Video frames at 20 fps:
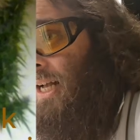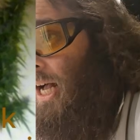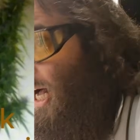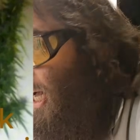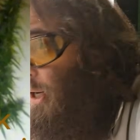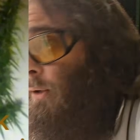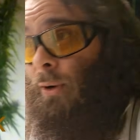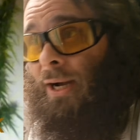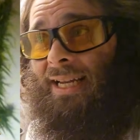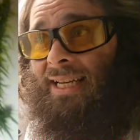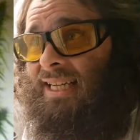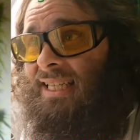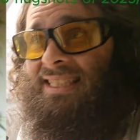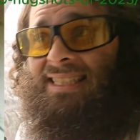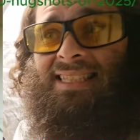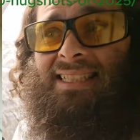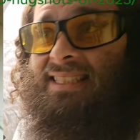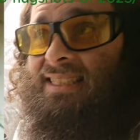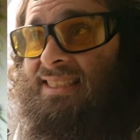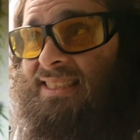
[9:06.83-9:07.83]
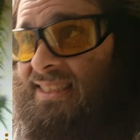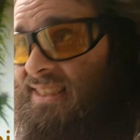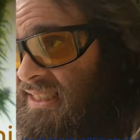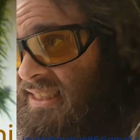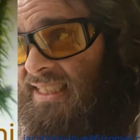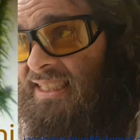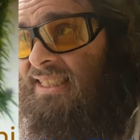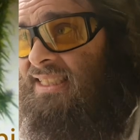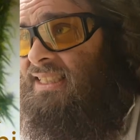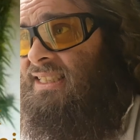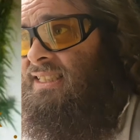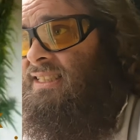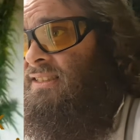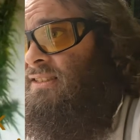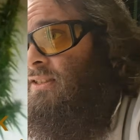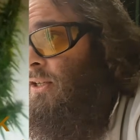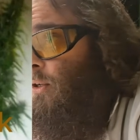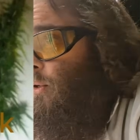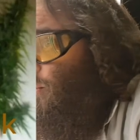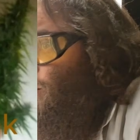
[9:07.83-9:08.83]
how do I get these
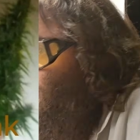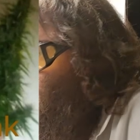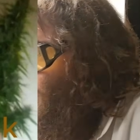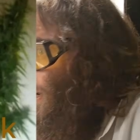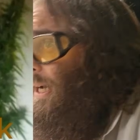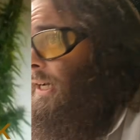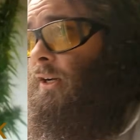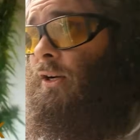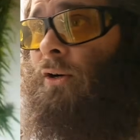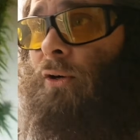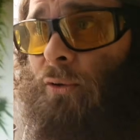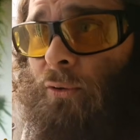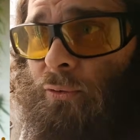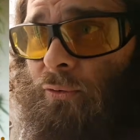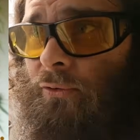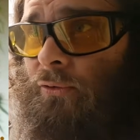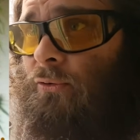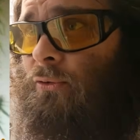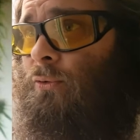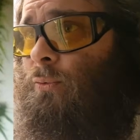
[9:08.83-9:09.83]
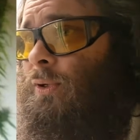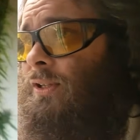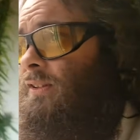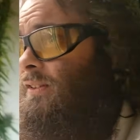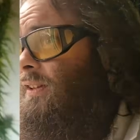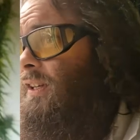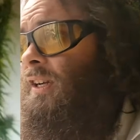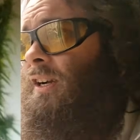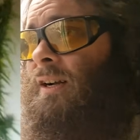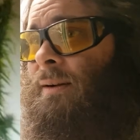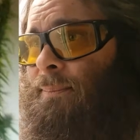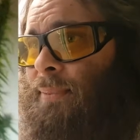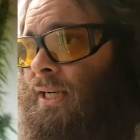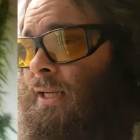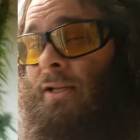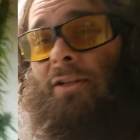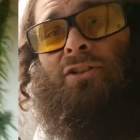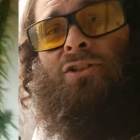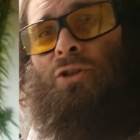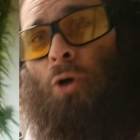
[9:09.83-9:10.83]
seeds? Who do I go to? What's the
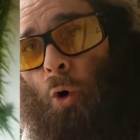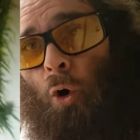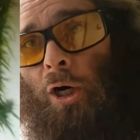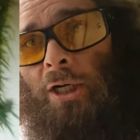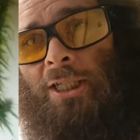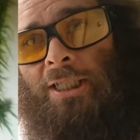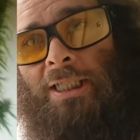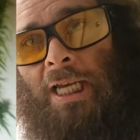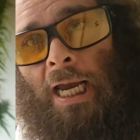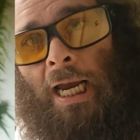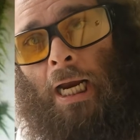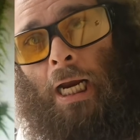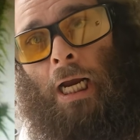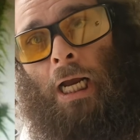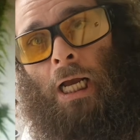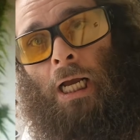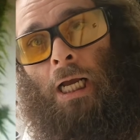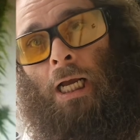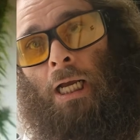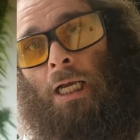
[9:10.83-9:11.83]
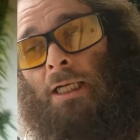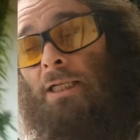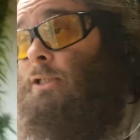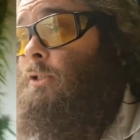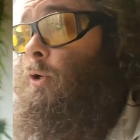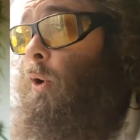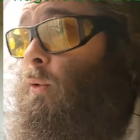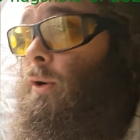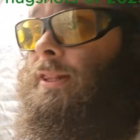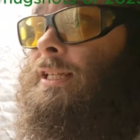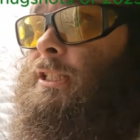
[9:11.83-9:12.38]
company? Sourcing. Go to